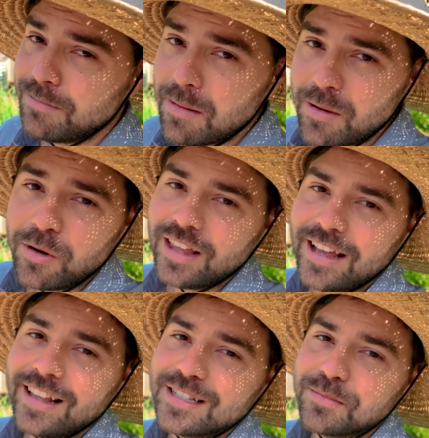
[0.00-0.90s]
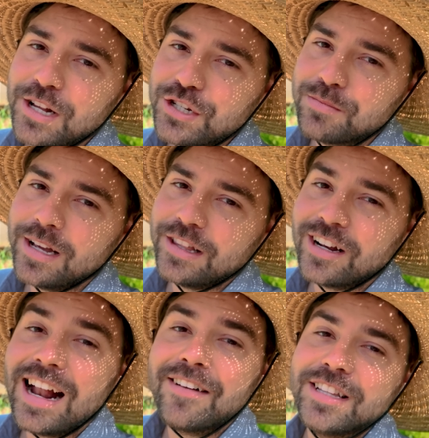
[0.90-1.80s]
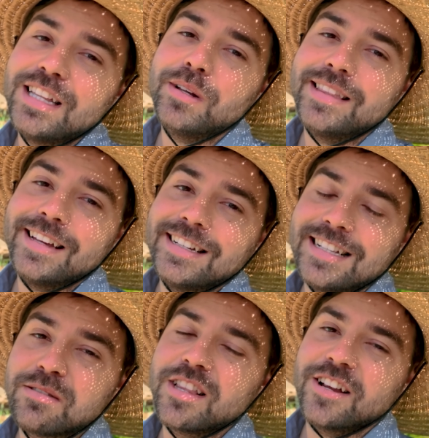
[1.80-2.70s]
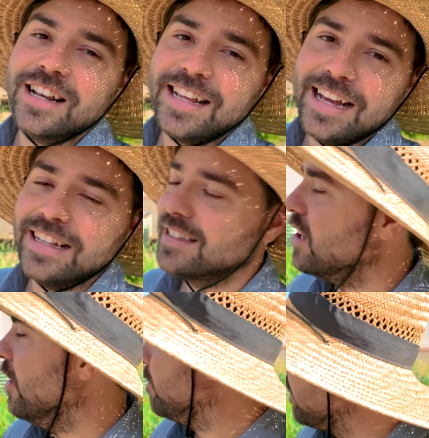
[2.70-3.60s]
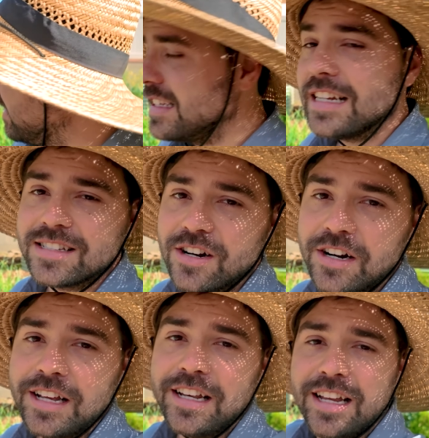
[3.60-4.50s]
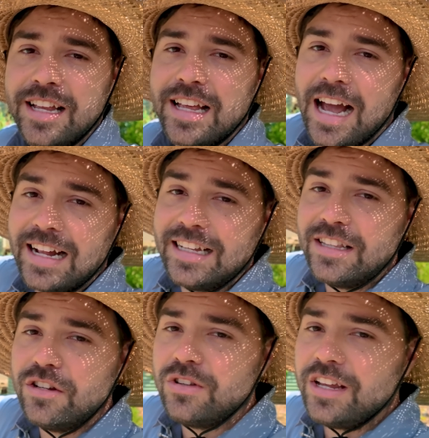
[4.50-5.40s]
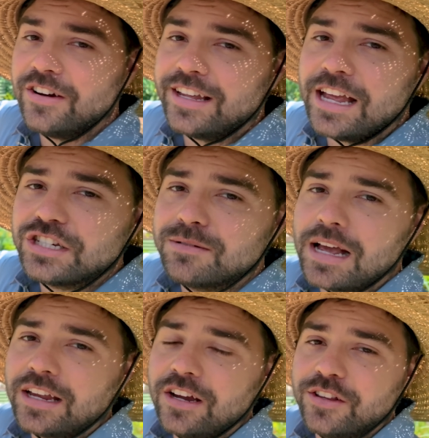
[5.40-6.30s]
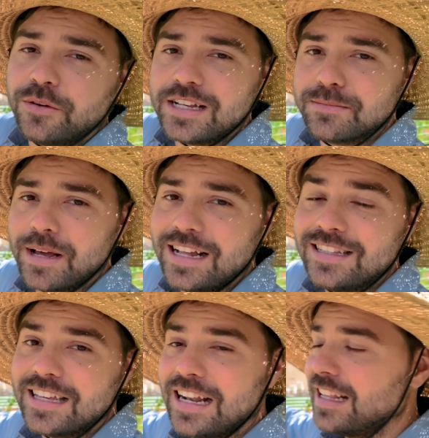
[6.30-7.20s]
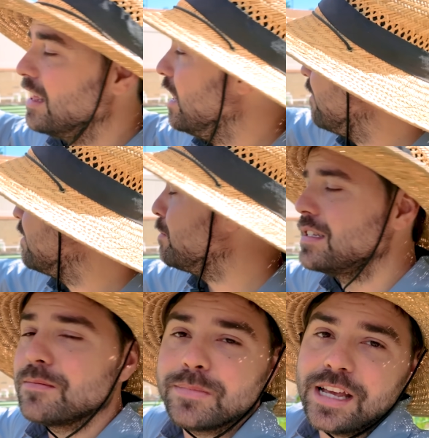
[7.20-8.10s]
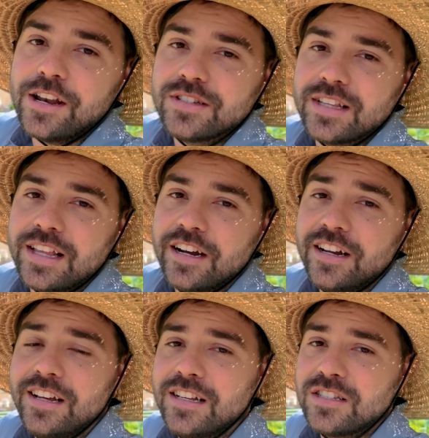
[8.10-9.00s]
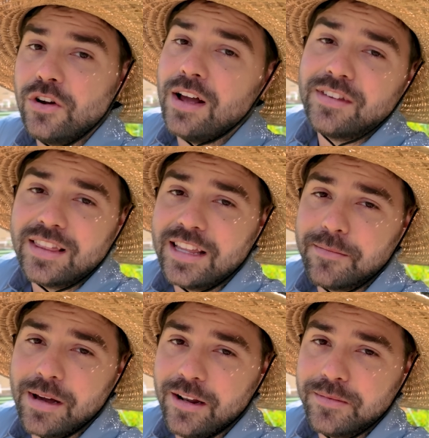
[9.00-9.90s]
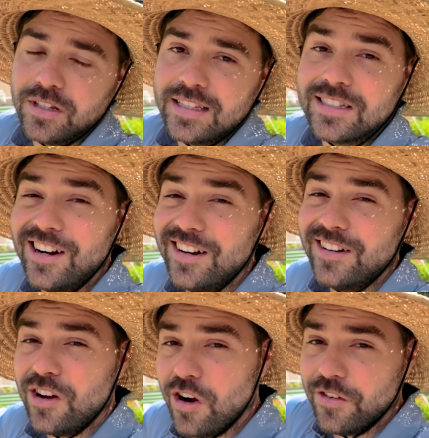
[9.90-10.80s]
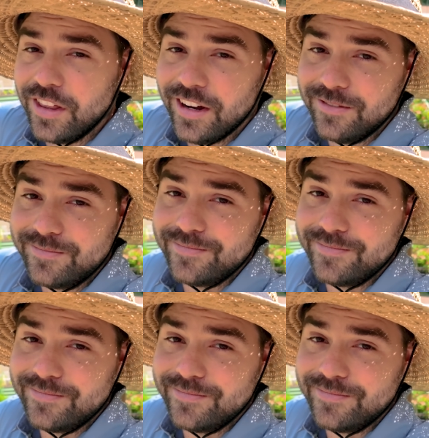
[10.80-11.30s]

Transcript: maybe won't like it as much, but they're gonna have to deal with it because that's what they're gonna get. So let's get started. I did do the irrigation back here in the raised beds, and I'd love to put some potatoes in there so I don't have to think about them. So let's start over there.